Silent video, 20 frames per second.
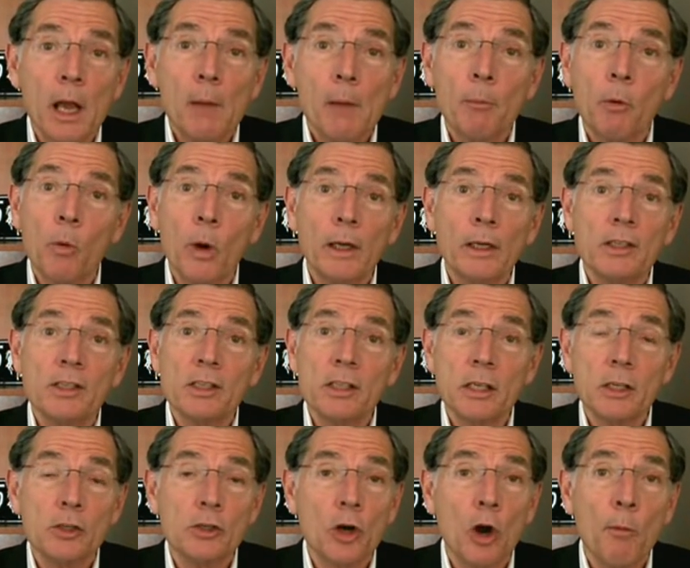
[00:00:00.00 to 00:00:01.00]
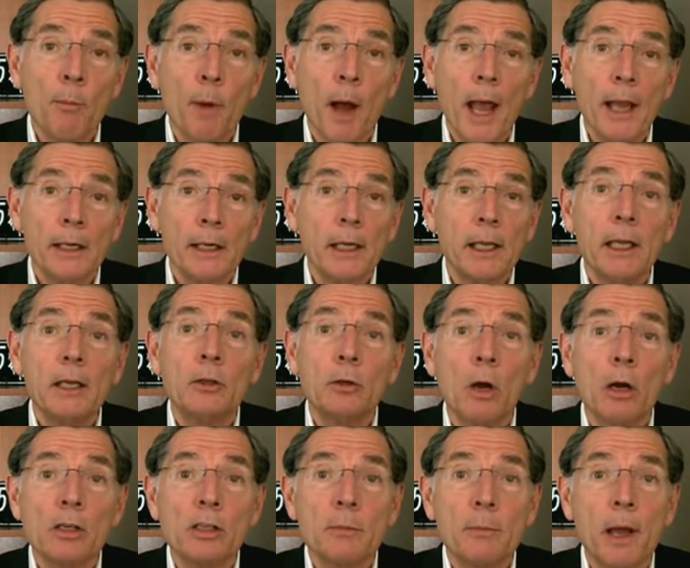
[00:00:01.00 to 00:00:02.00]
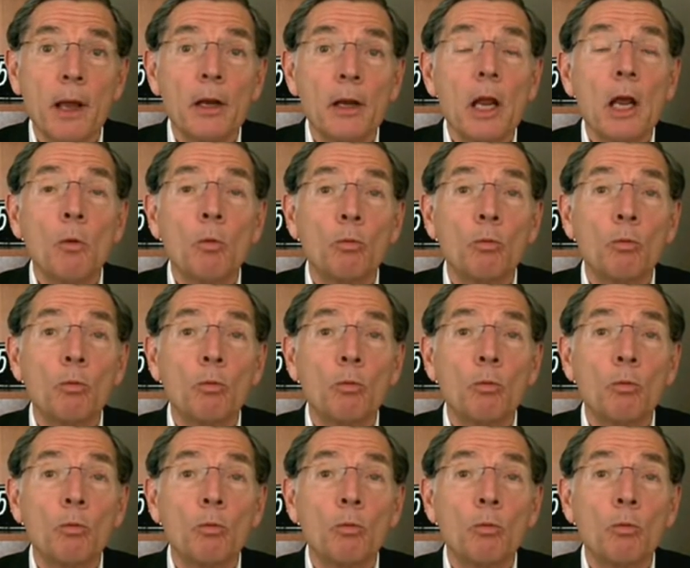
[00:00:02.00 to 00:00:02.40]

But what you see, Joe Biden, he talks about